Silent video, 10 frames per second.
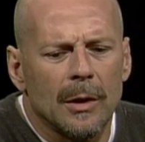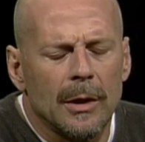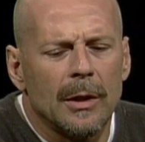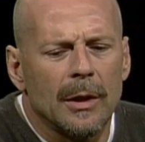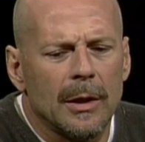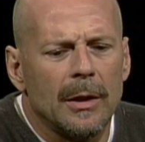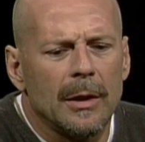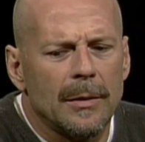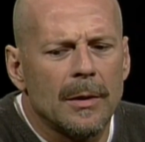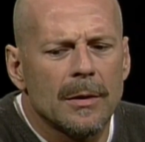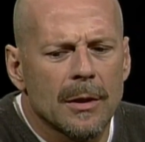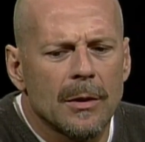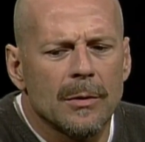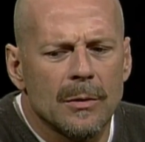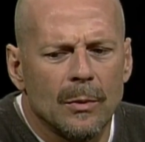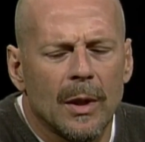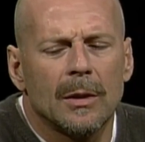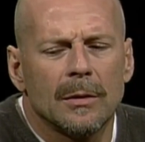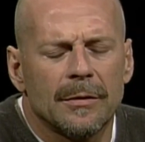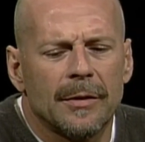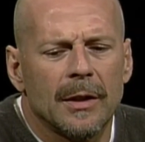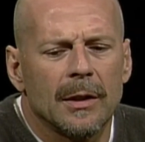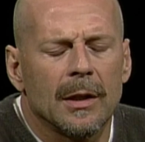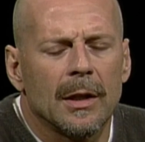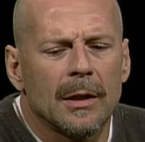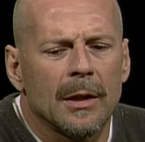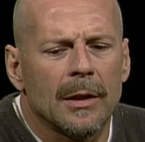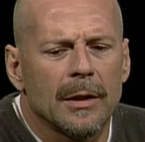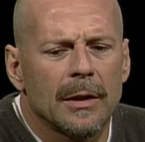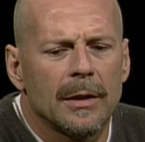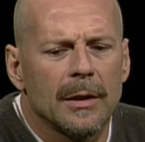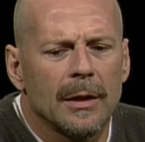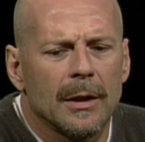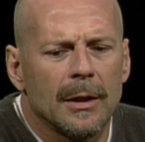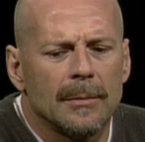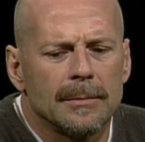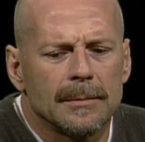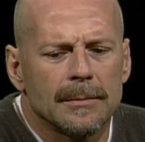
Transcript: and and it, this country's well defended. I I think. Um,